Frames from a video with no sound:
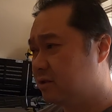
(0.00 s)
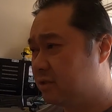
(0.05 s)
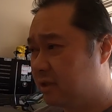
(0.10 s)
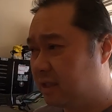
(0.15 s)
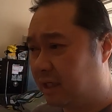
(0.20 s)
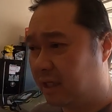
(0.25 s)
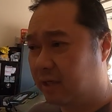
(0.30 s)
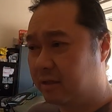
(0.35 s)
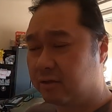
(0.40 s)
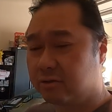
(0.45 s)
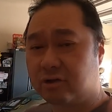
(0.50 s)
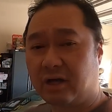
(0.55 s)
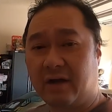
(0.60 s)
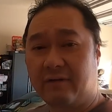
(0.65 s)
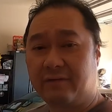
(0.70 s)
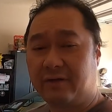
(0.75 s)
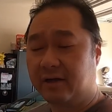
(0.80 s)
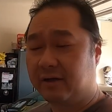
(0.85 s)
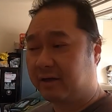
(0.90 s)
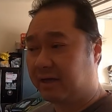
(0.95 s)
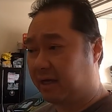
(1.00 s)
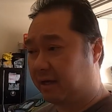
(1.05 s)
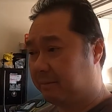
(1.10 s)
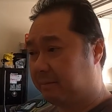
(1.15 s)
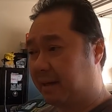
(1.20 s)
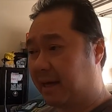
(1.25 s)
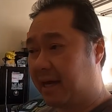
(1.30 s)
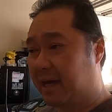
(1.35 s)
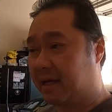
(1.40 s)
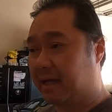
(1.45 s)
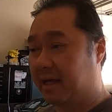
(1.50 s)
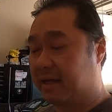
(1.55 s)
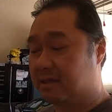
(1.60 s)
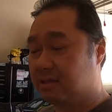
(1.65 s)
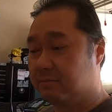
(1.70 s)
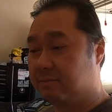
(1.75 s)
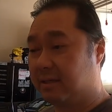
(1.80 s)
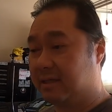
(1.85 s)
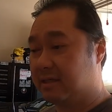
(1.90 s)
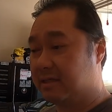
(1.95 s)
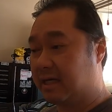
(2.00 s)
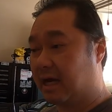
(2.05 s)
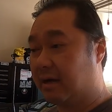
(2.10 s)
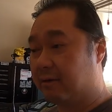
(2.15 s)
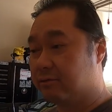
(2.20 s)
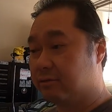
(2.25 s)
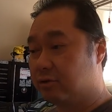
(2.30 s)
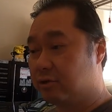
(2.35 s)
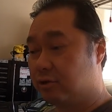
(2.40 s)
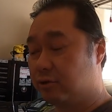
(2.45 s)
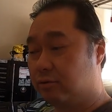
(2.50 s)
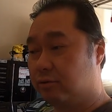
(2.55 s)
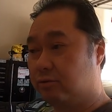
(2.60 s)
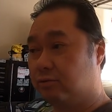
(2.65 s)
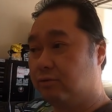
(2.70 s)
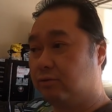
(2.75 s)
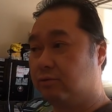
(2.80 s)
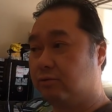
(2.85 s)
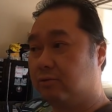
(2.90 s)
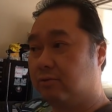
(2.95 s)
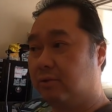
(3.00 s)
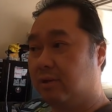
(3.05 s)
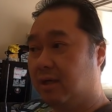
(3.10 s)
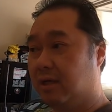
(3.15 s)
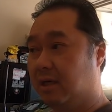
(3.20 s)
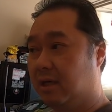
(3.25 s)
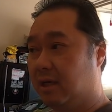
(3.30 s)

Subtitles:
Took it on the drive there, came back. It's been down to